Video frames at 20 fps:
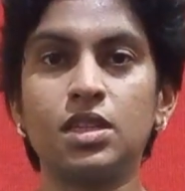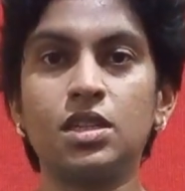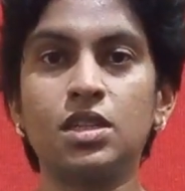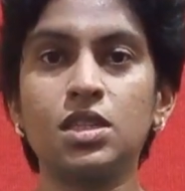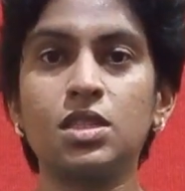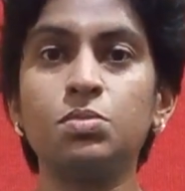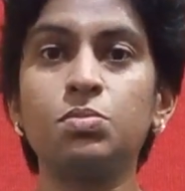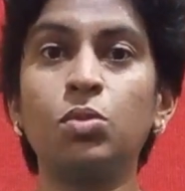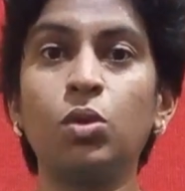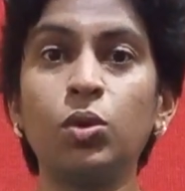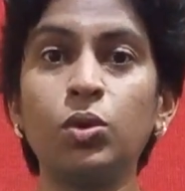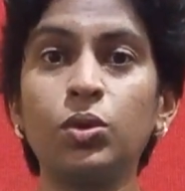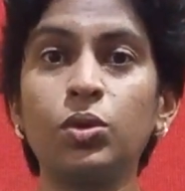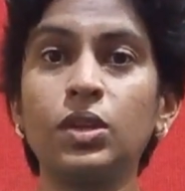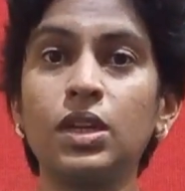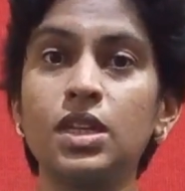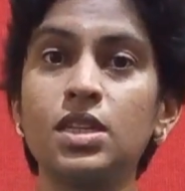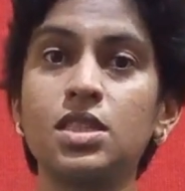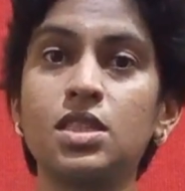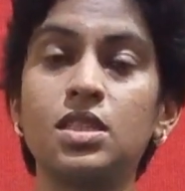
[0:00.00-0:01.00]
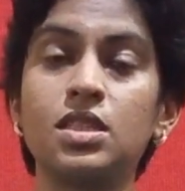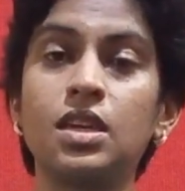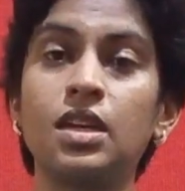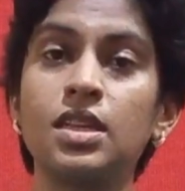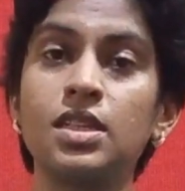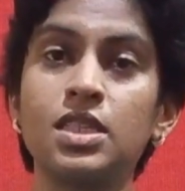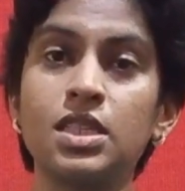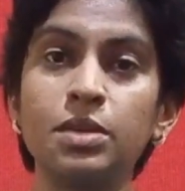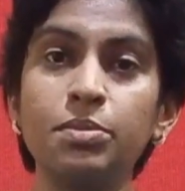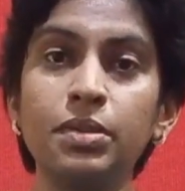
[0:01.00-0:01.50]
It is more or less
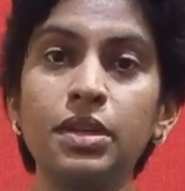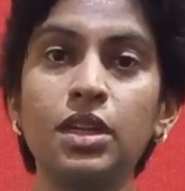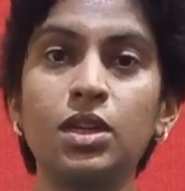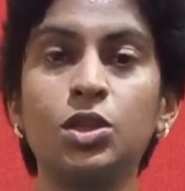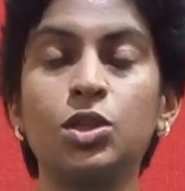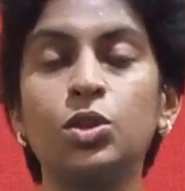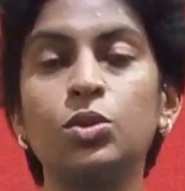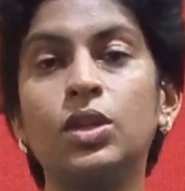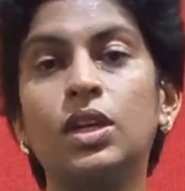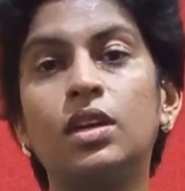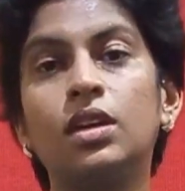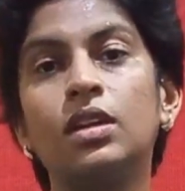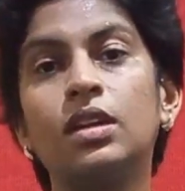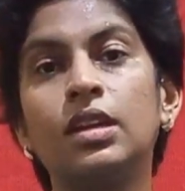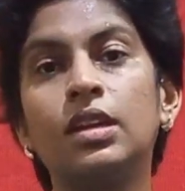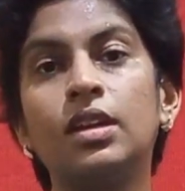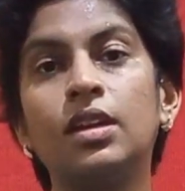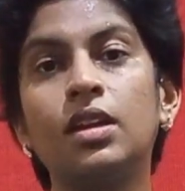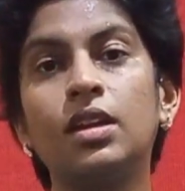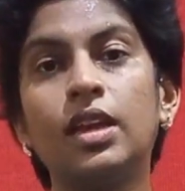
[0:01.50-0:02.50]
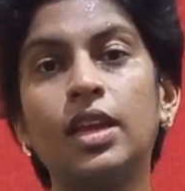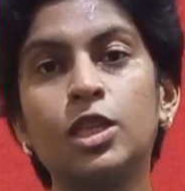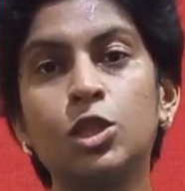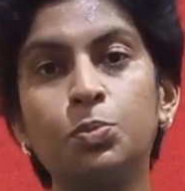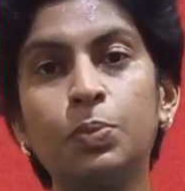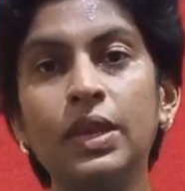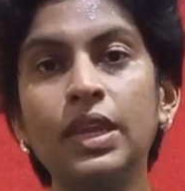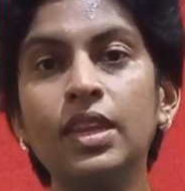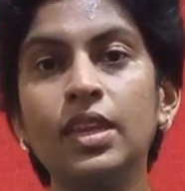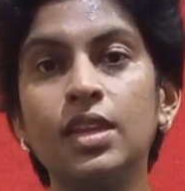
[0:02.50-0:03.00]
similar to the
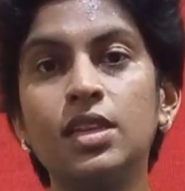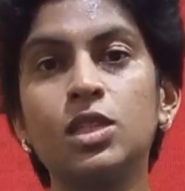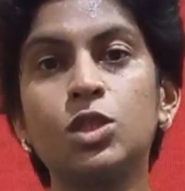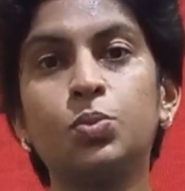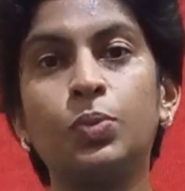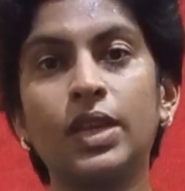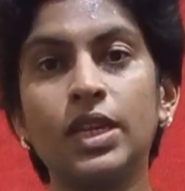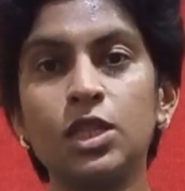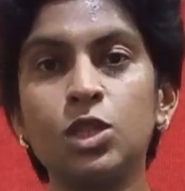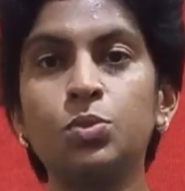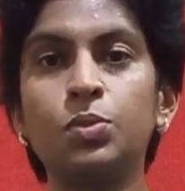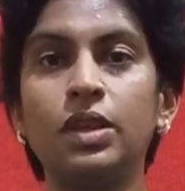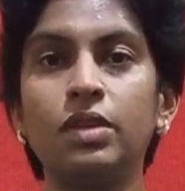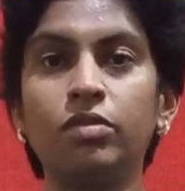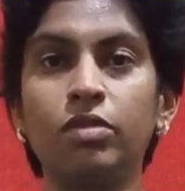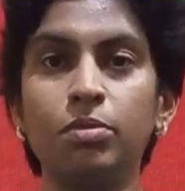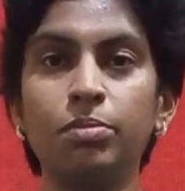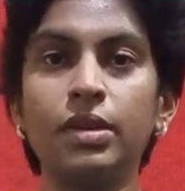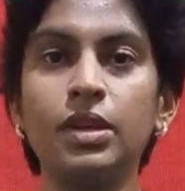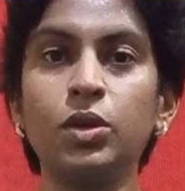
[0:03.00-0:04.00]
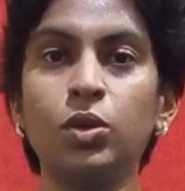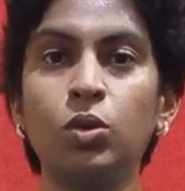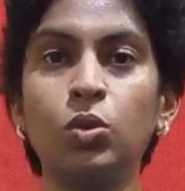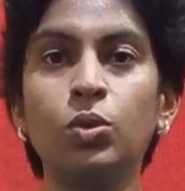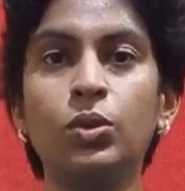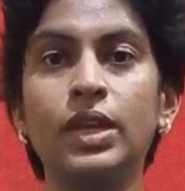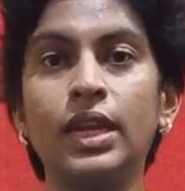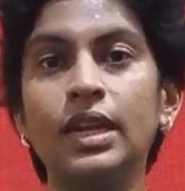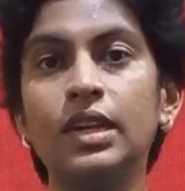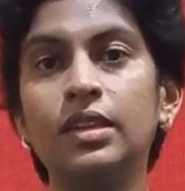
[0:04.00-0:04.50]
experience faced by women who
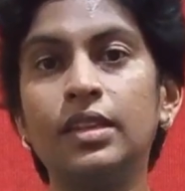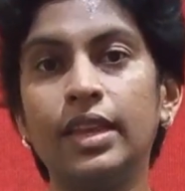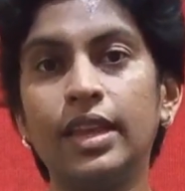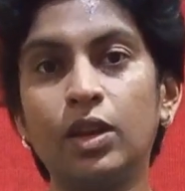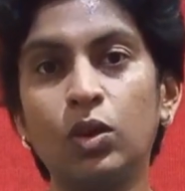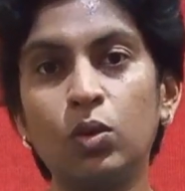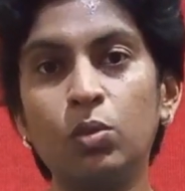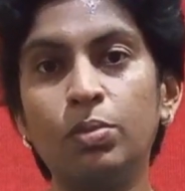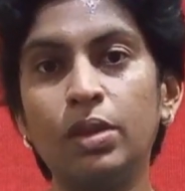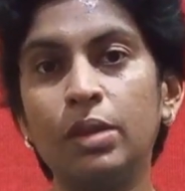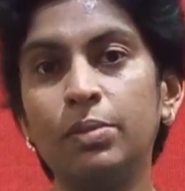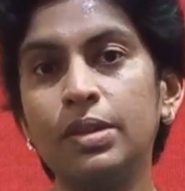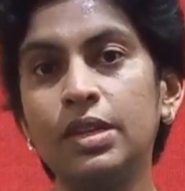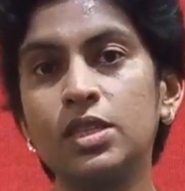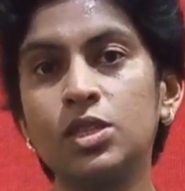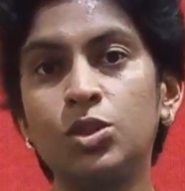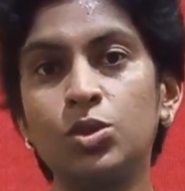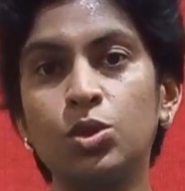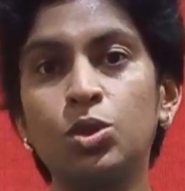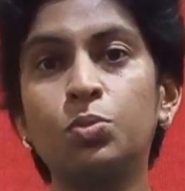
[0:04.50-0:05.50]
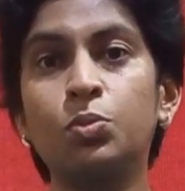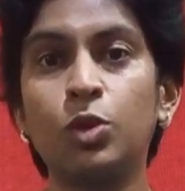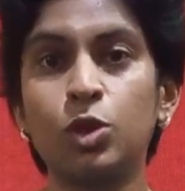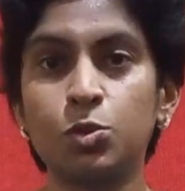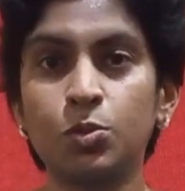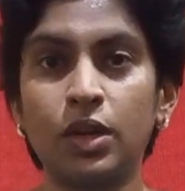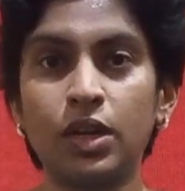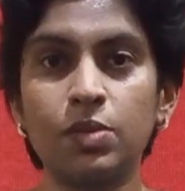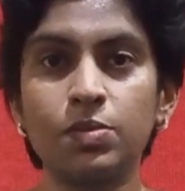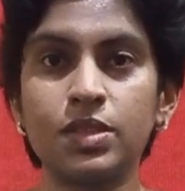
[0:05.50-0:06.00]
killed their own babies due to
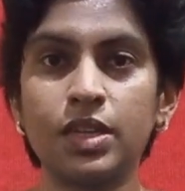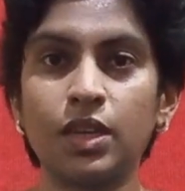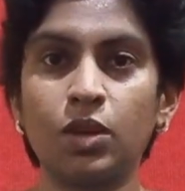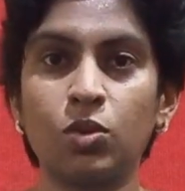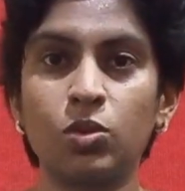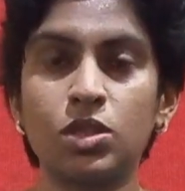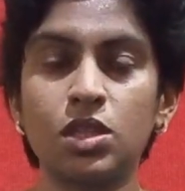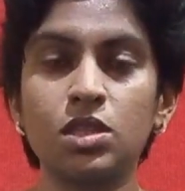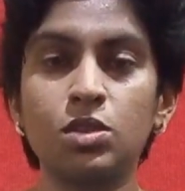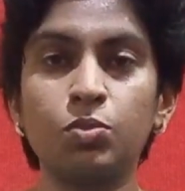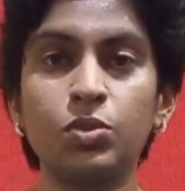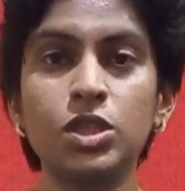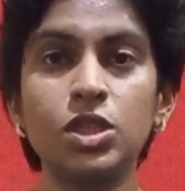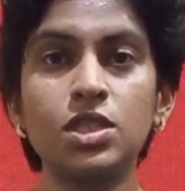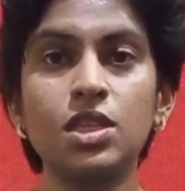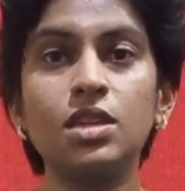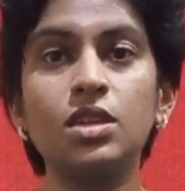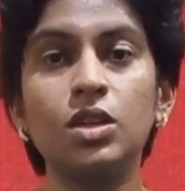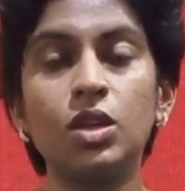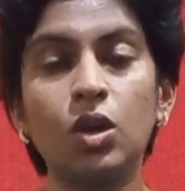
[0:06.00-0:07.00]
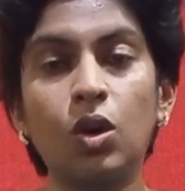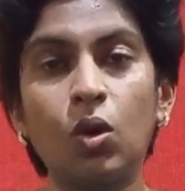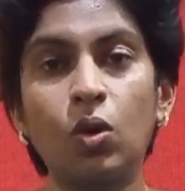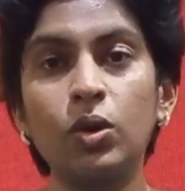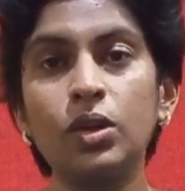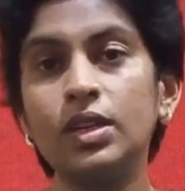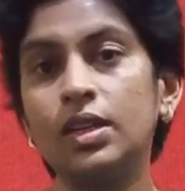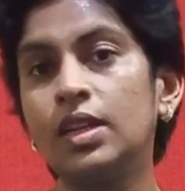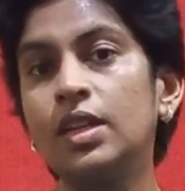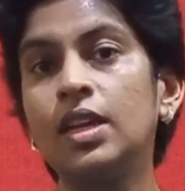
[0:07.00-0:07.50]
postpartum psychosis, which is a
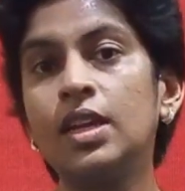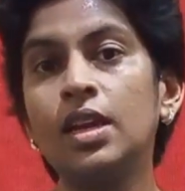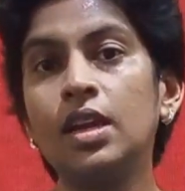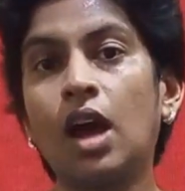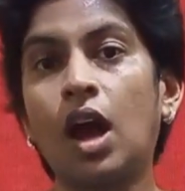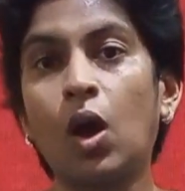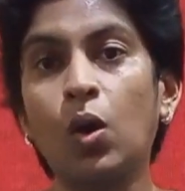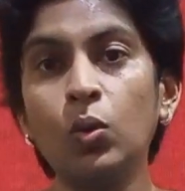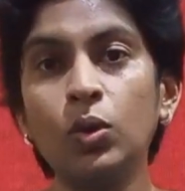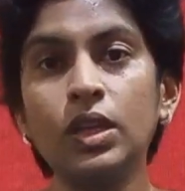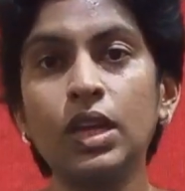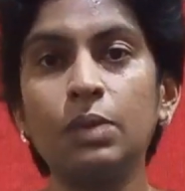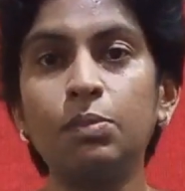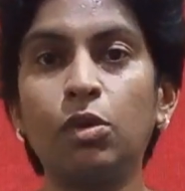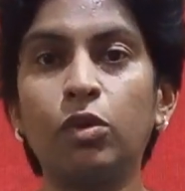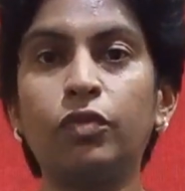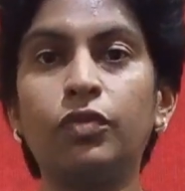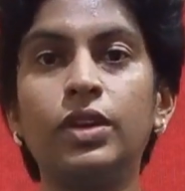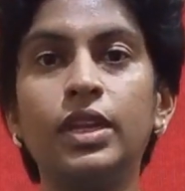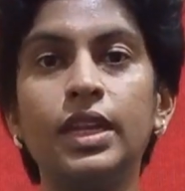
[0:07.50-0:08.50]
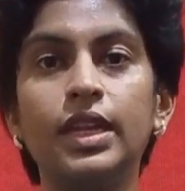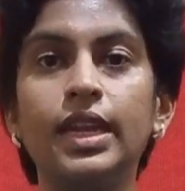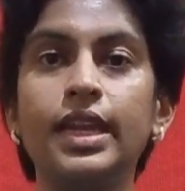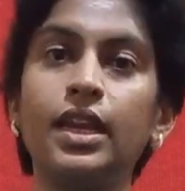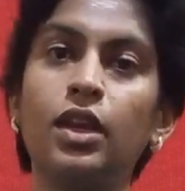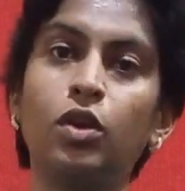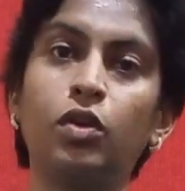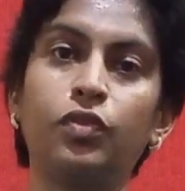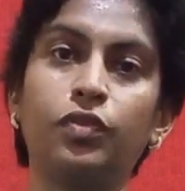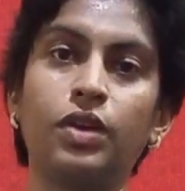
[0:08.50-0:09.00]
known outcome of
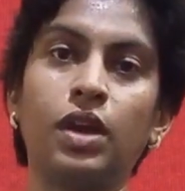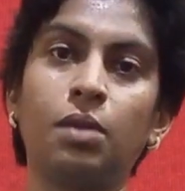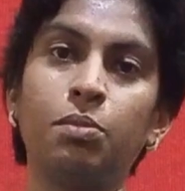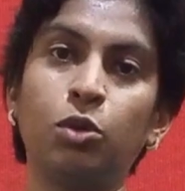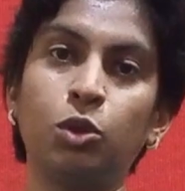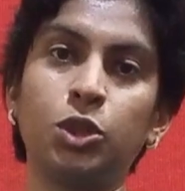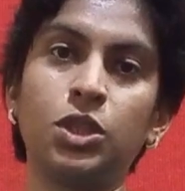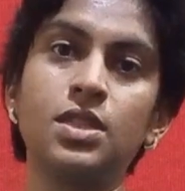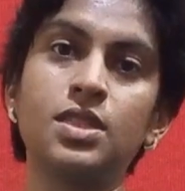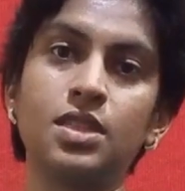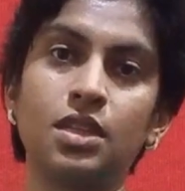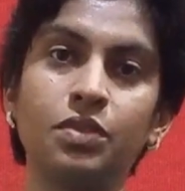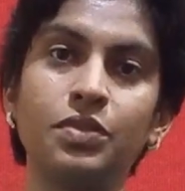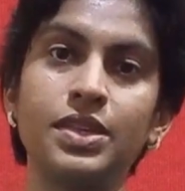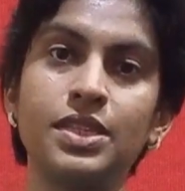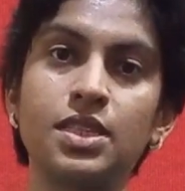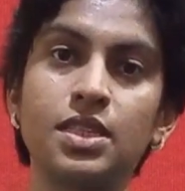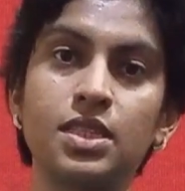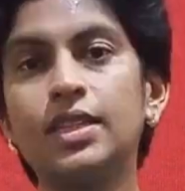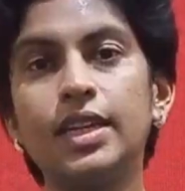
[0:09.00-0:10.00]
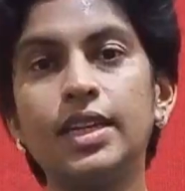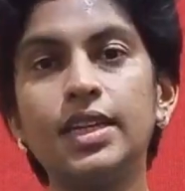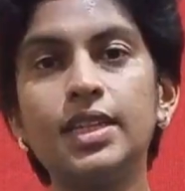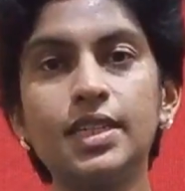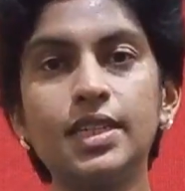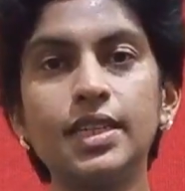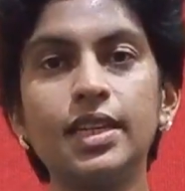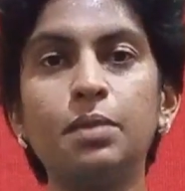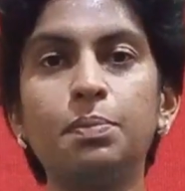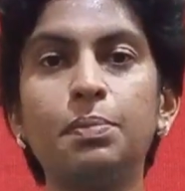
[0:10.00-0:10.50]
denial of abortion services. The
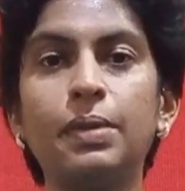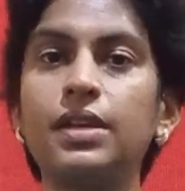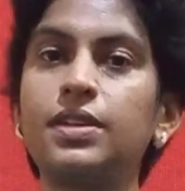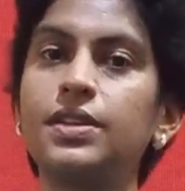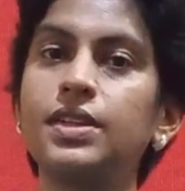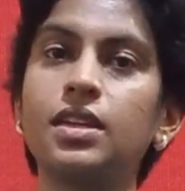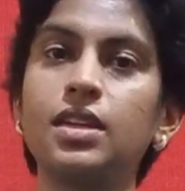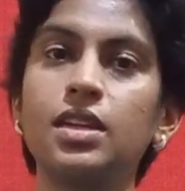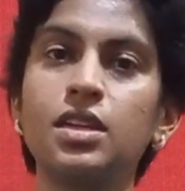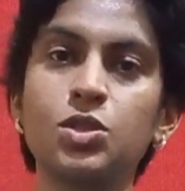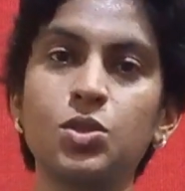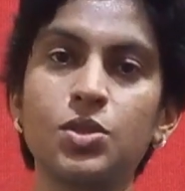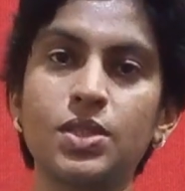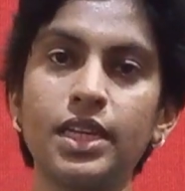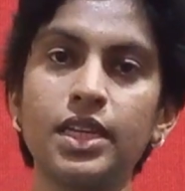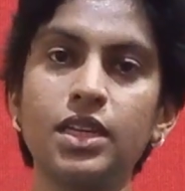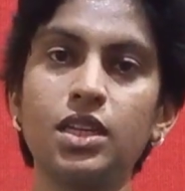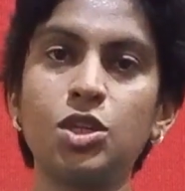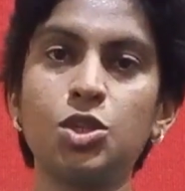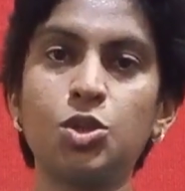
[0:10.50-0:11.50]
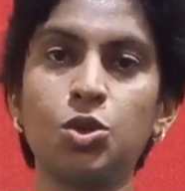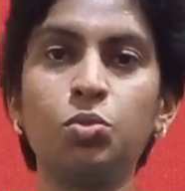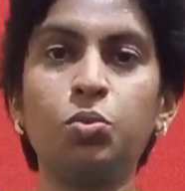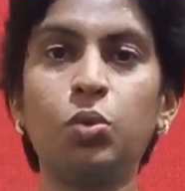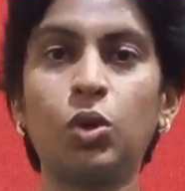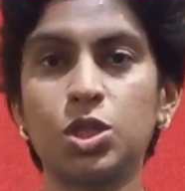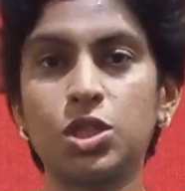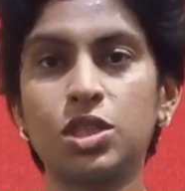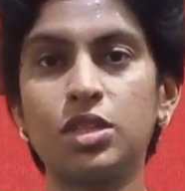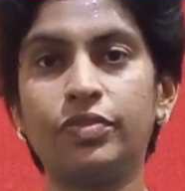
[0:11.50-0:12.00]
entire patriarchal society should
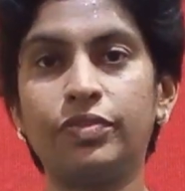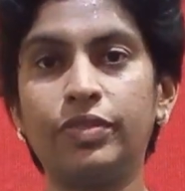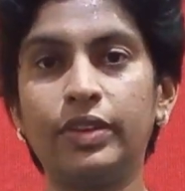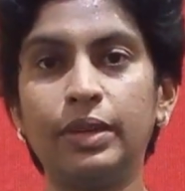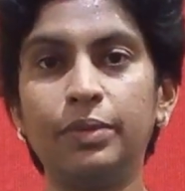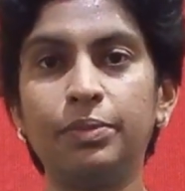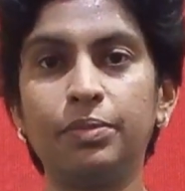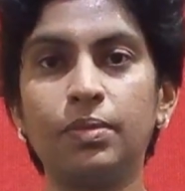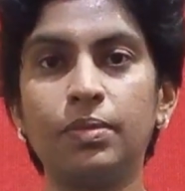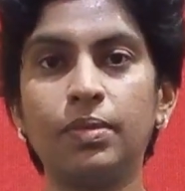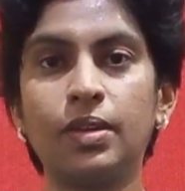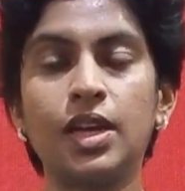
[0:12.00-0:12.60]
watch the film.